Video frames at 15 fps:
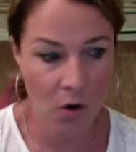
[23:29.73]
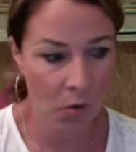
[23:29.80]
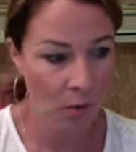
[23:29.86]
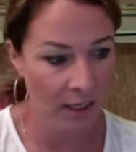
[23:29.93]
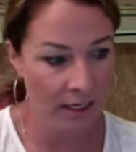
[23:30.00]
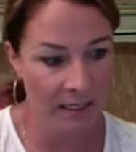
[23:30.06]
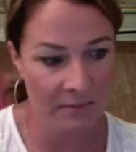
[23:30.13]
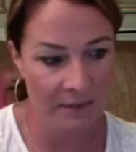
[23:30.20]

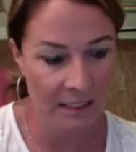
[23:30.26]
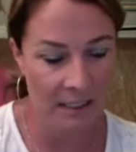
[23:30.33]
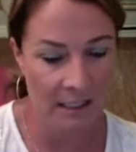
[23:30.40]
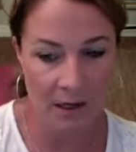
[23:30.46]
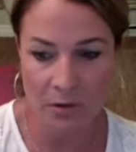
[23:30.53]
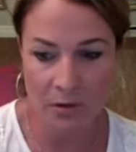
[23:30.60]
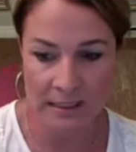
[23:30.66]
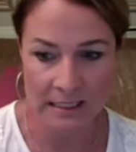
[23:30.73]
wanted to be
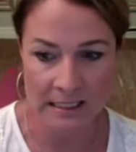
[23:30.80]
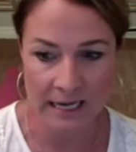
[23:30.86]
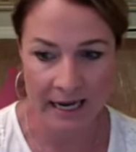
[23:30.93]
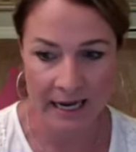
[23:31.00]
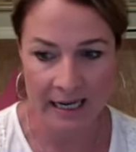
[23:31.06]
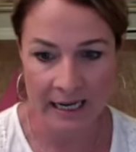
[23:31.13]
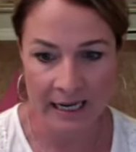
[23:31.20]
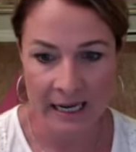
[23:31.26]
slow and
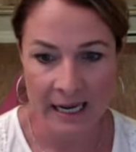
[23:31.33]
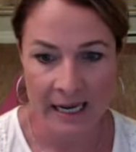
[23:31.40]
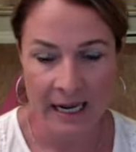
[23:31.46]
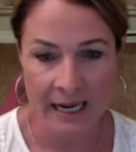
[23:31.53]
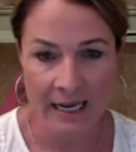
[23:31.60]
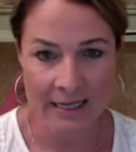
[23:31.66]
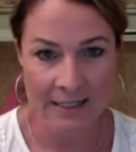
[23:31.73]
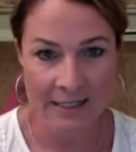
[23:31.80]
steady,
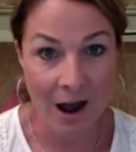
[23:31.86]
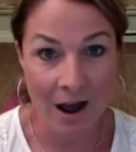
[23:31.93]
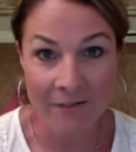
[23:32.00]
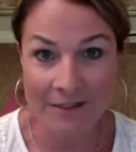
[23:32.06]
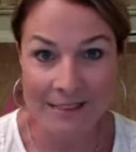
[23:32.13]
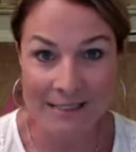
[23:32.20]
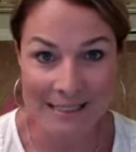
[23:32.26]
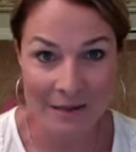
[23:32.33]
and it's
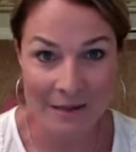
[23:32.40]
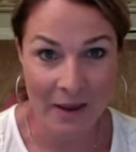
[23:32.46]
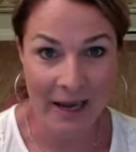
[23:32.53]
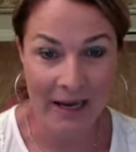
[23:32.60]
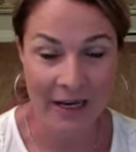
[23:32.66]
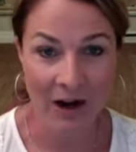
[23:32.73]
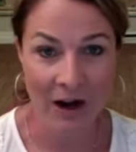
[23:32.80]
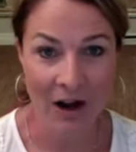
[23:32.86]
obviously
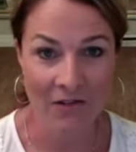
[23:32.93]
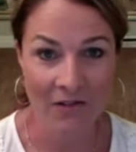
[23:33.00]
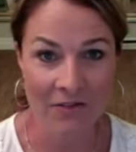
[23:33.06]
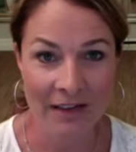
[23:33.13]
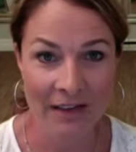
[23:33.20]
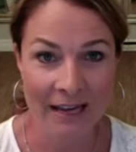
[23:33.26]
paid off.